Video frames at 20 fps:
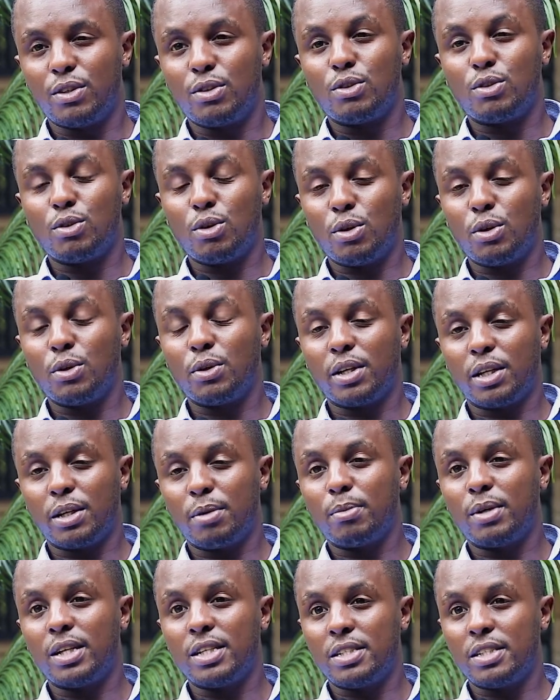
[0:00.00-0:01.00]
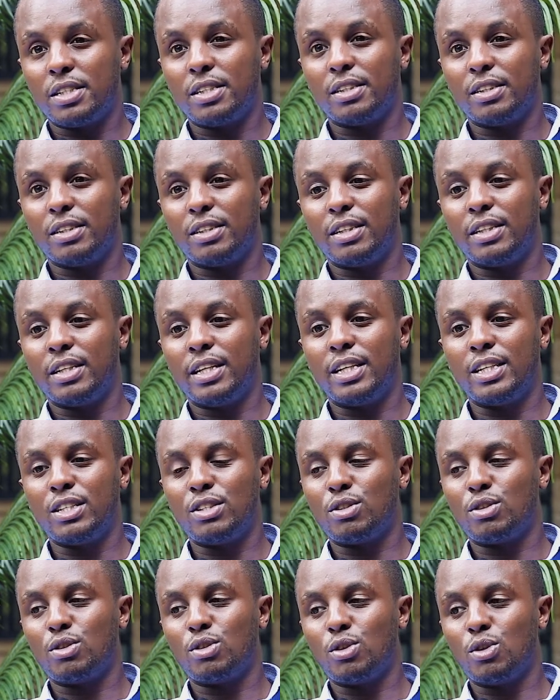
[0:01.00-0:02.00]
So you can imagine there
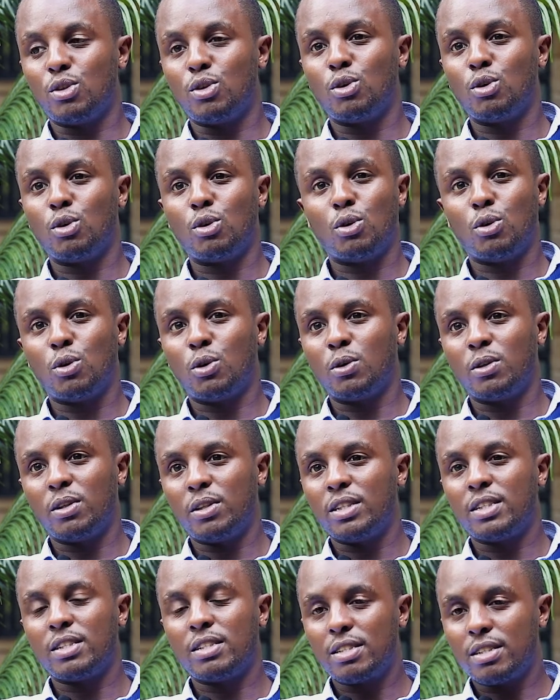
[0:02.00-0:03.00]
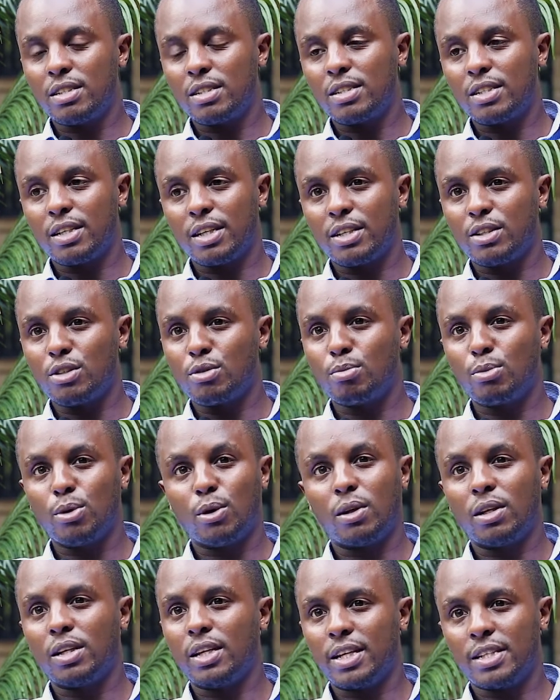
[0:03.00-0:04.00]
is no all these uh,
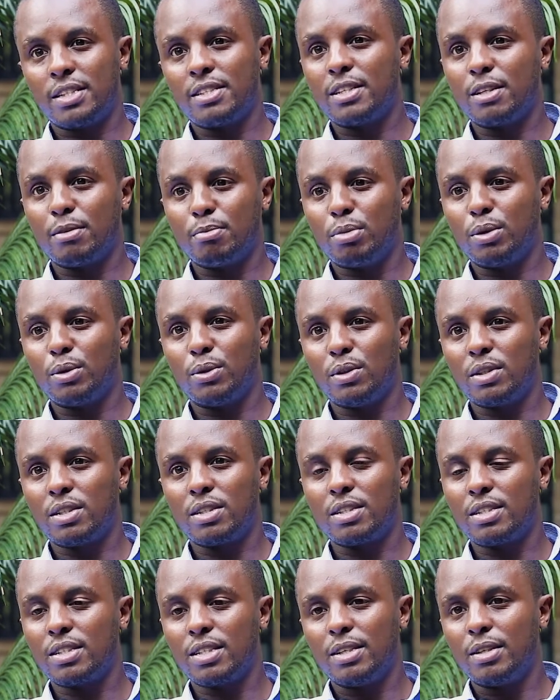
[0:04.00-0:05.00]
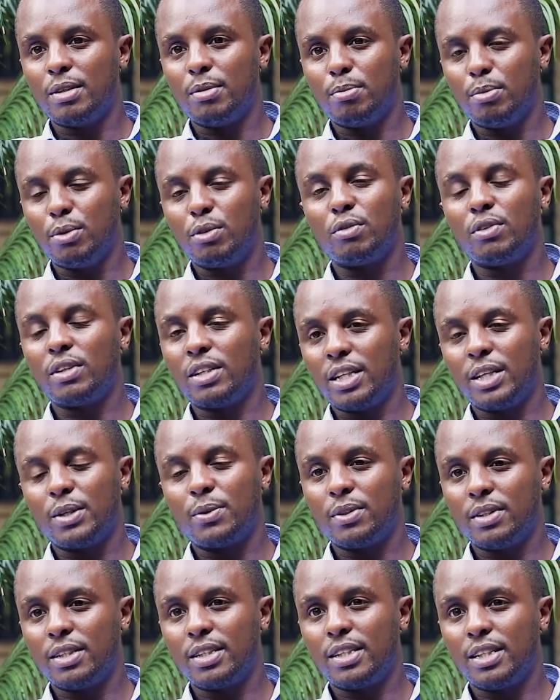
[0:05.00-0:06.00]
small nuts and bolts moving in
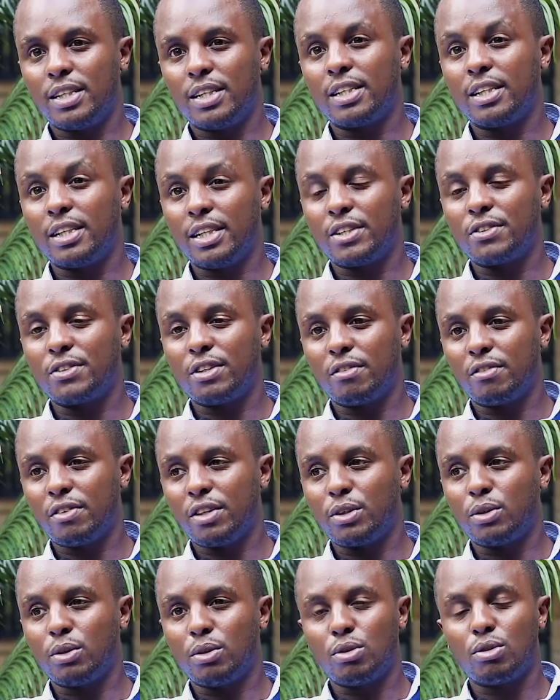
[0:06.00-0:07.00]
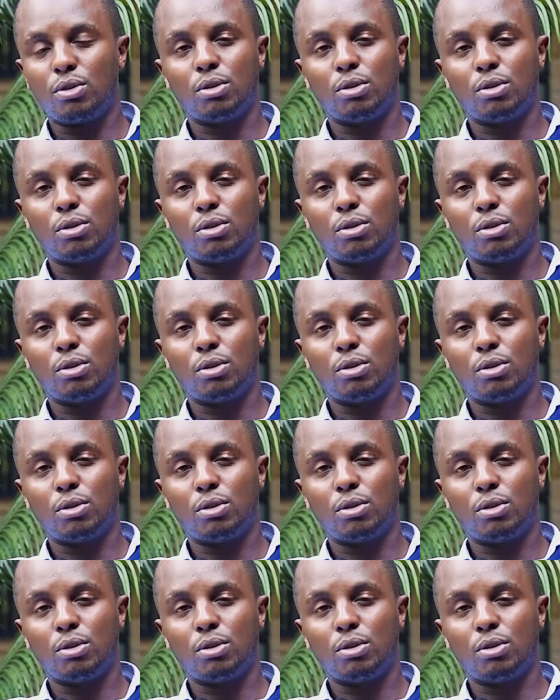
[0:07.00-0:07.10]
within an electric vehicle.